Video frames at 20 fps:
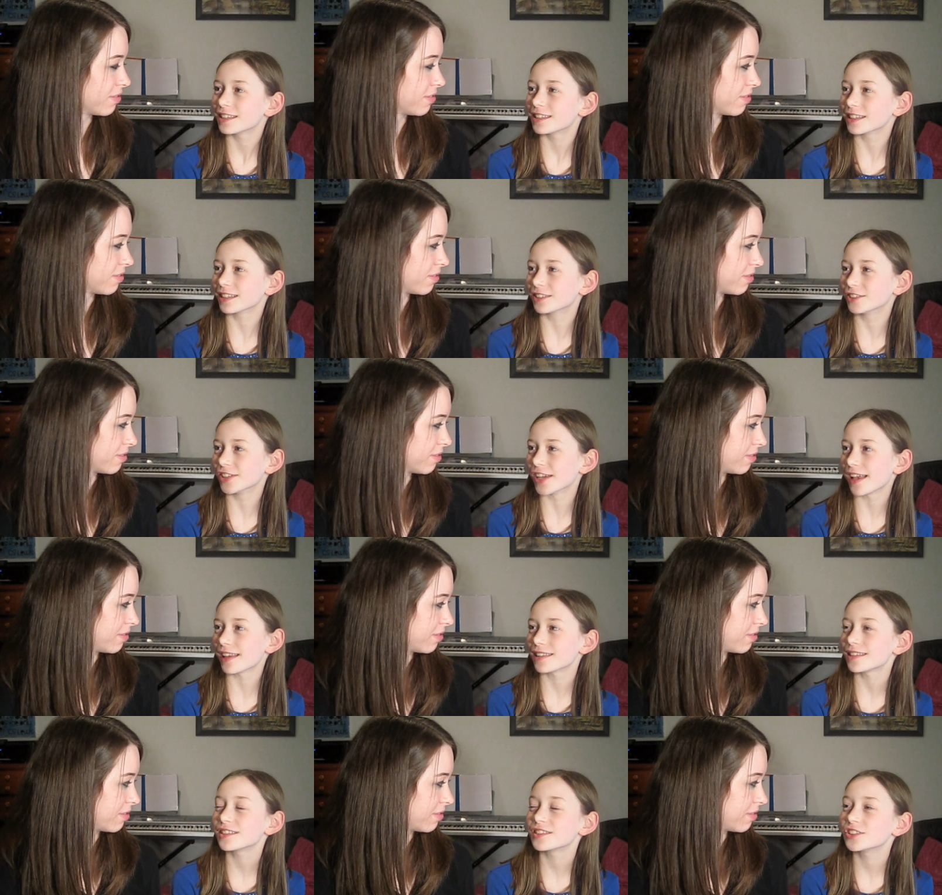
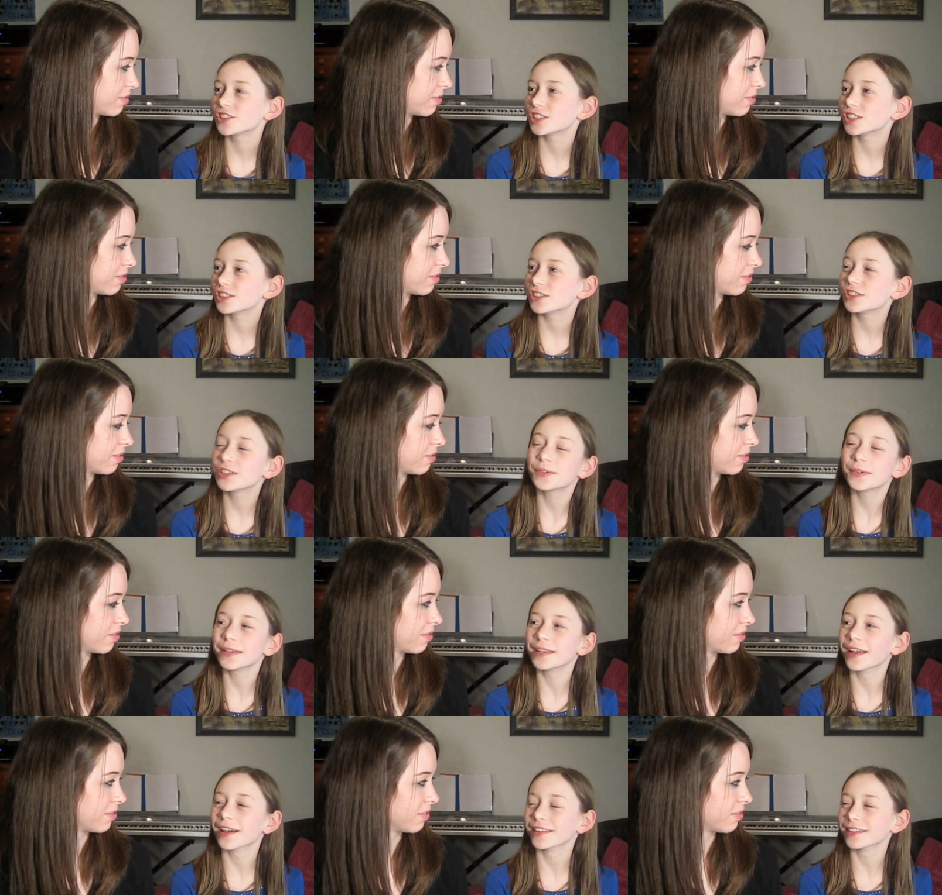Speaker 1: suggests
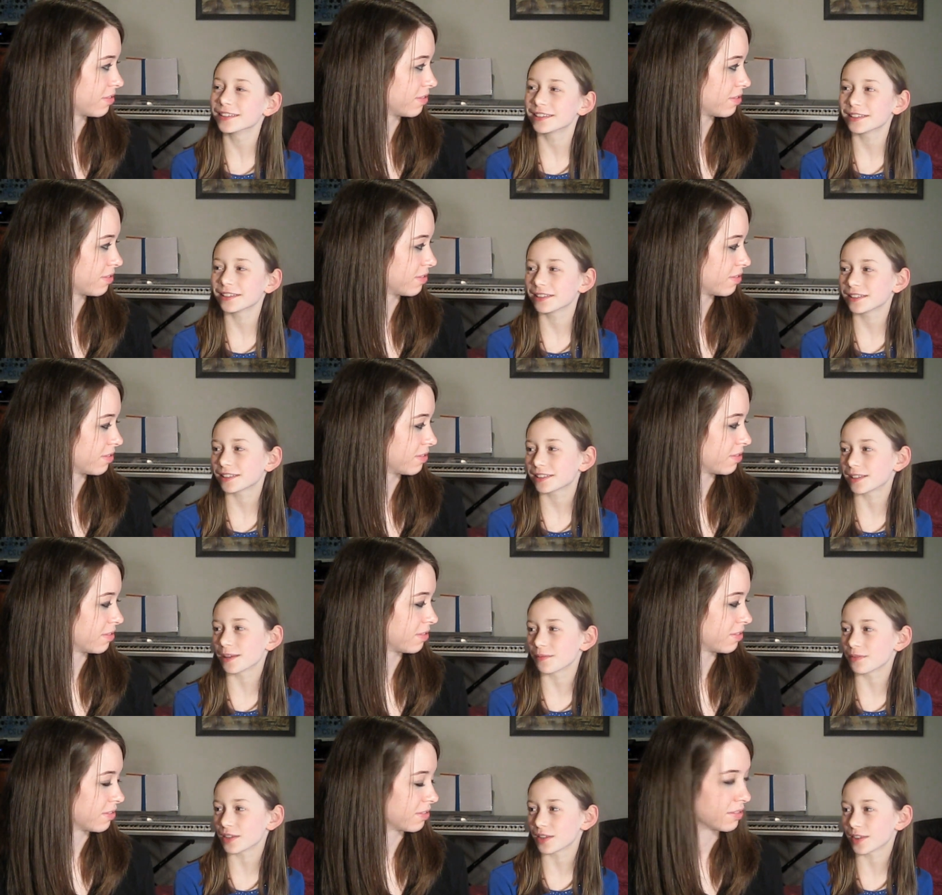chewing on
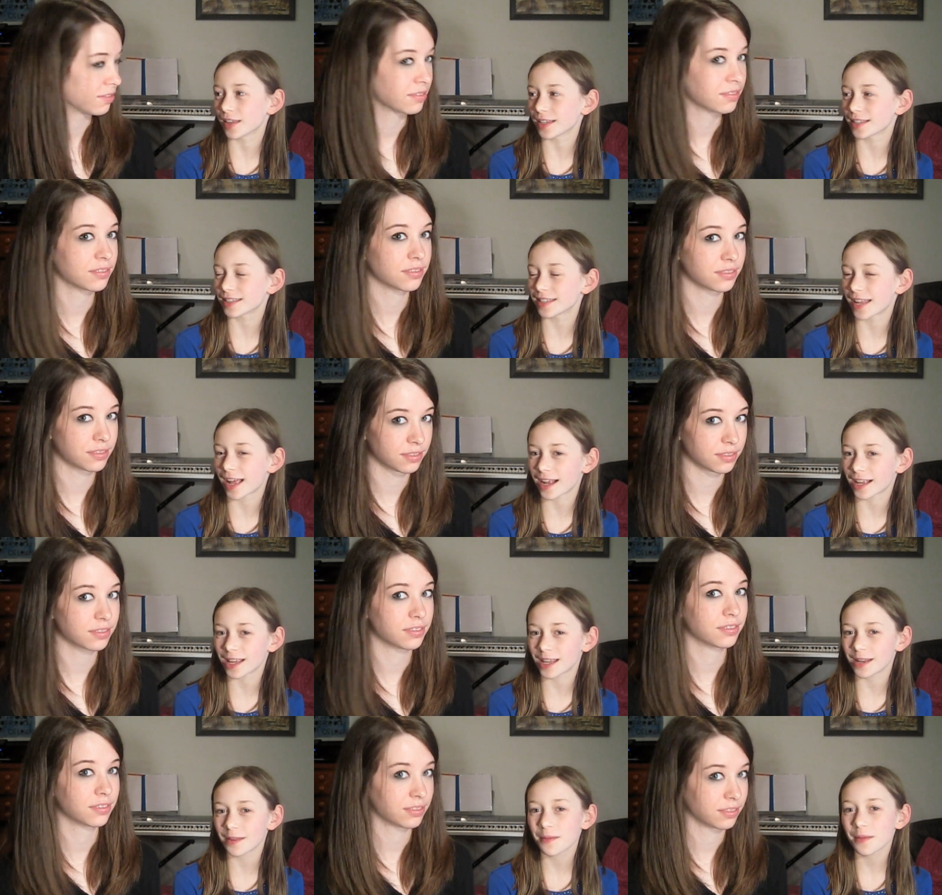something like
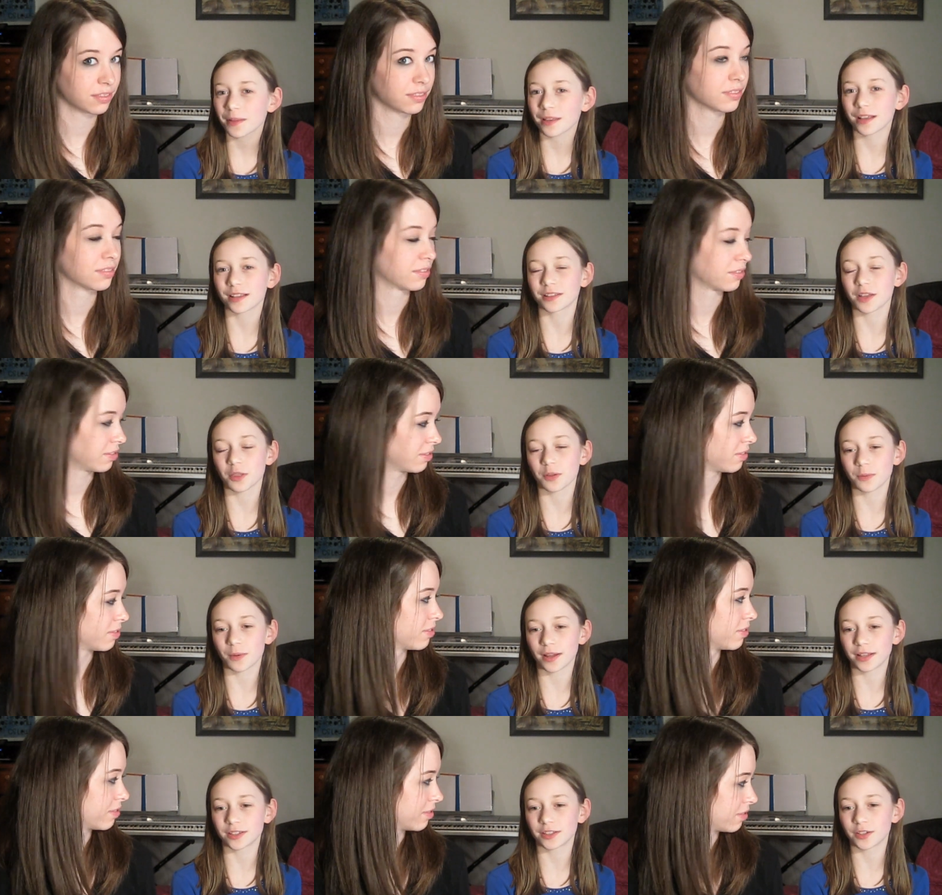snacking, because
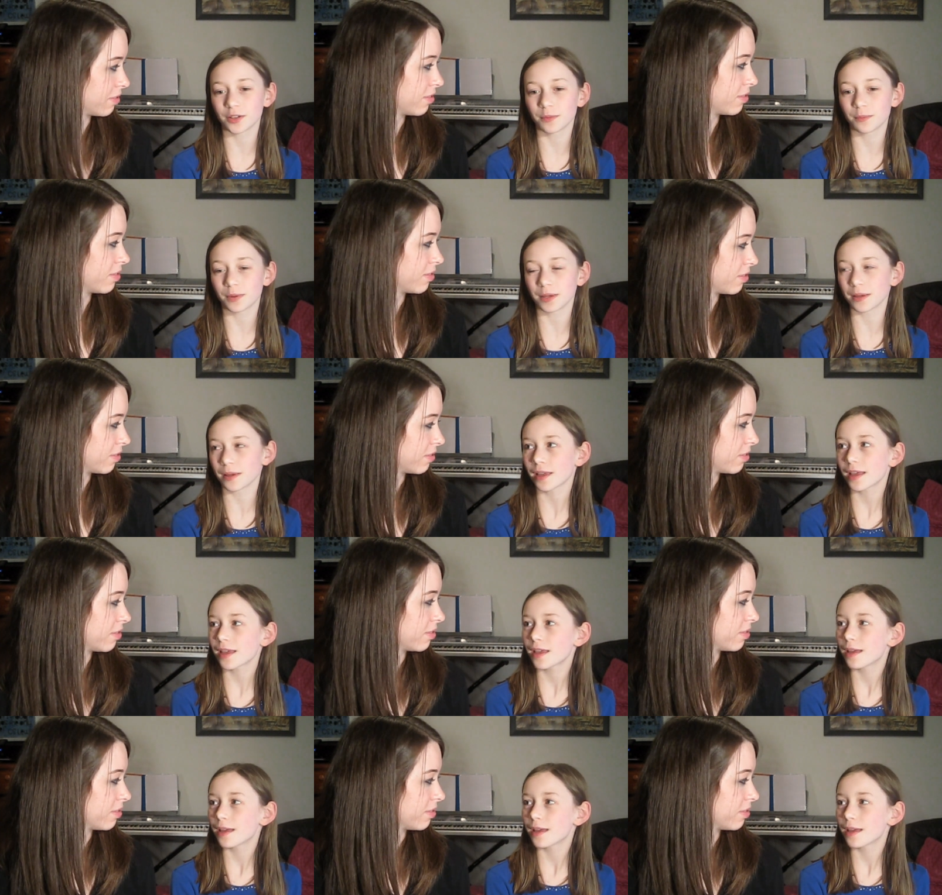otherwise you'll be